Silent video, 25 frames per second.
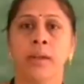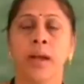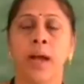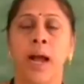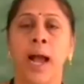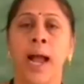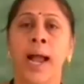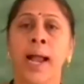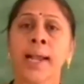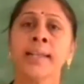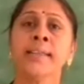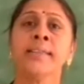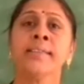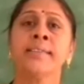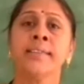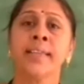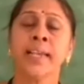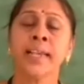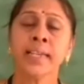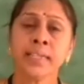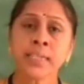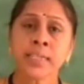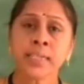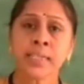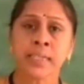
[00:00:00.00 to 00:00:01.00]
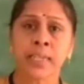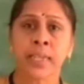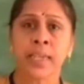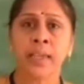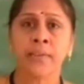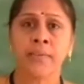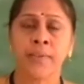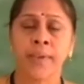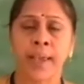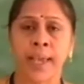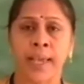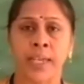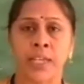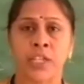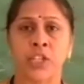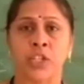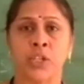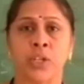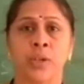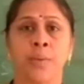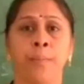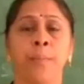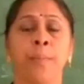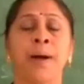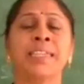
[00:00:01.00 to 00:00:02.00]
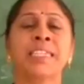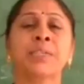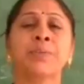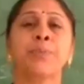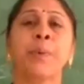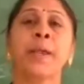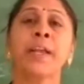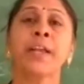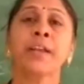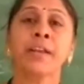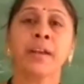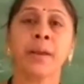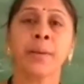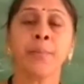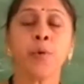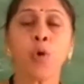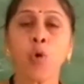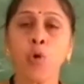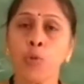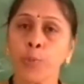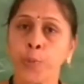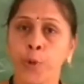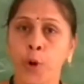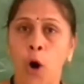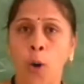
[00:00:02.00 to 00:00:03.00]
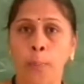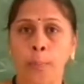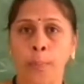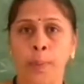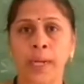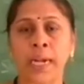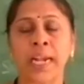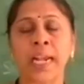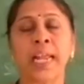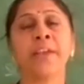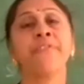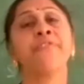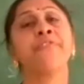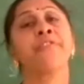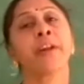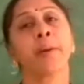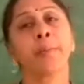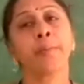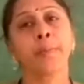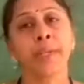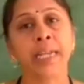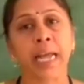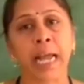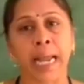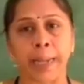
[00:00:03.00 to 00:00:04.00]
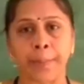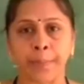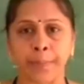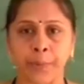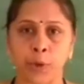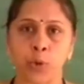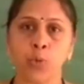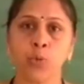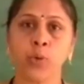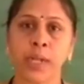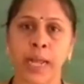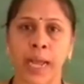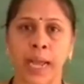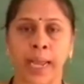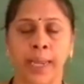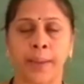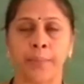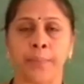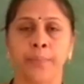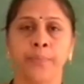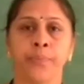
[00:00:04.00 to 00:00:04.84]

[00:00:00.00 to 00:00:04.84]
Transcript: And this sewage must be removed properly from time to time.